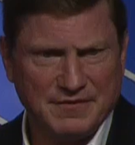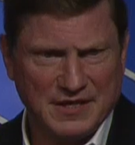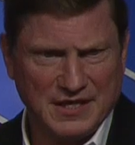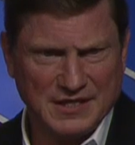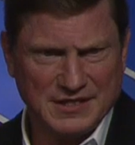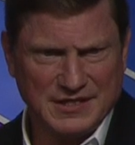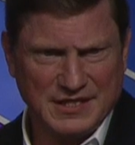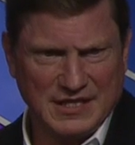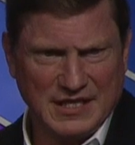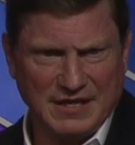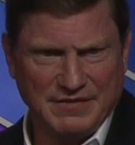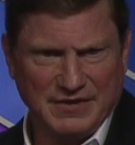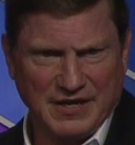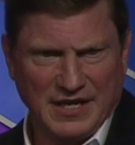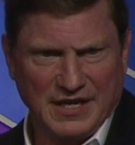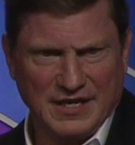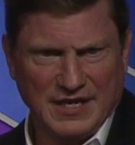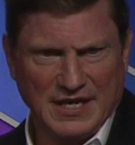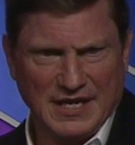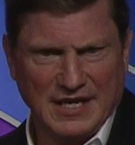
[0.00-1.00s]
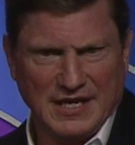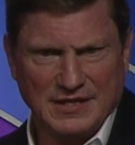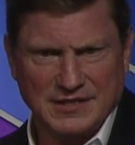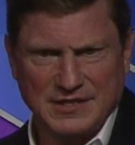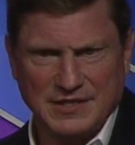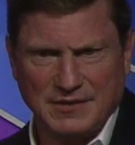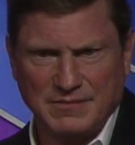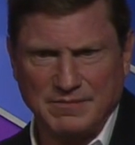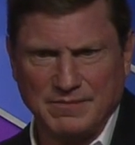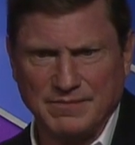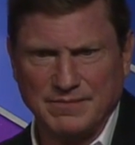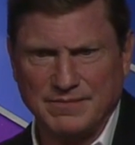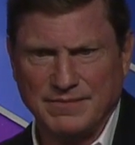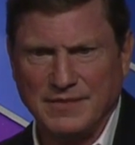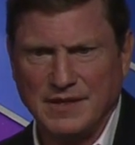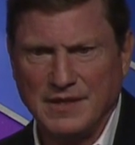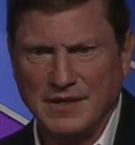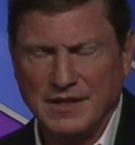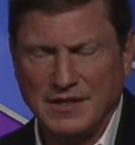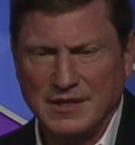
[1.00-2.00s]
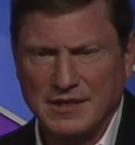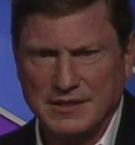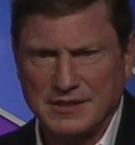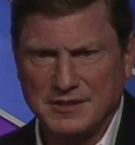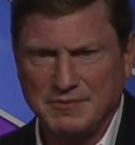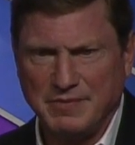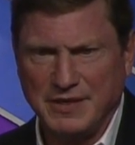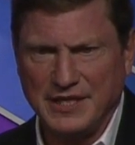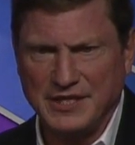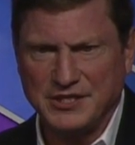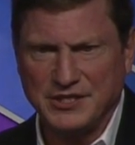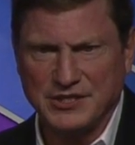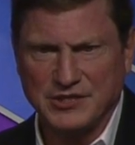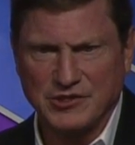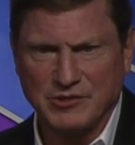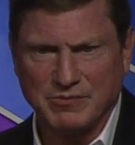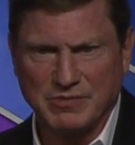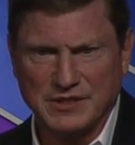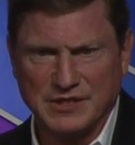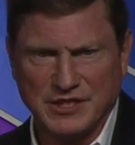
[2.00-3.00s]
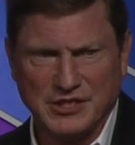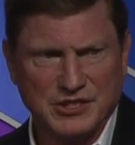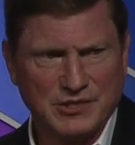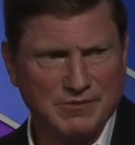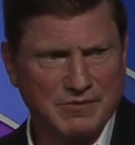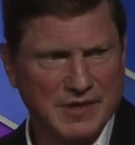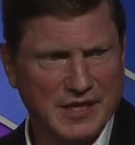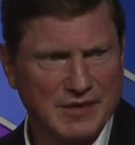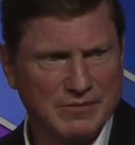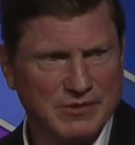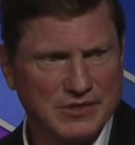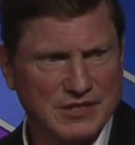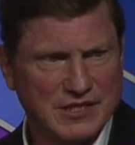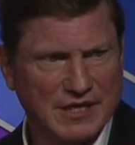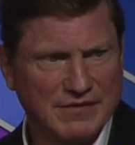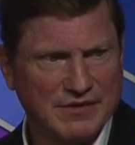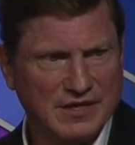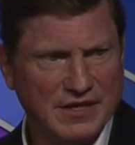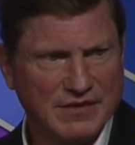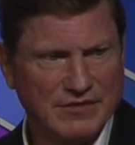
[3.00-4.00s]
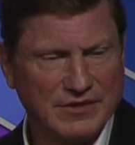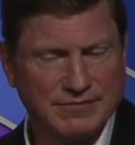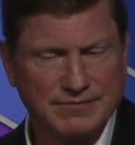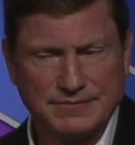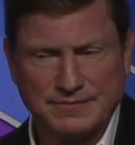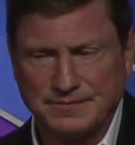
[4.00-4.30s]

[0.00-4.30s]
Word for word: and I see mm -hmm. they've handed out some speeches or position papers I've given,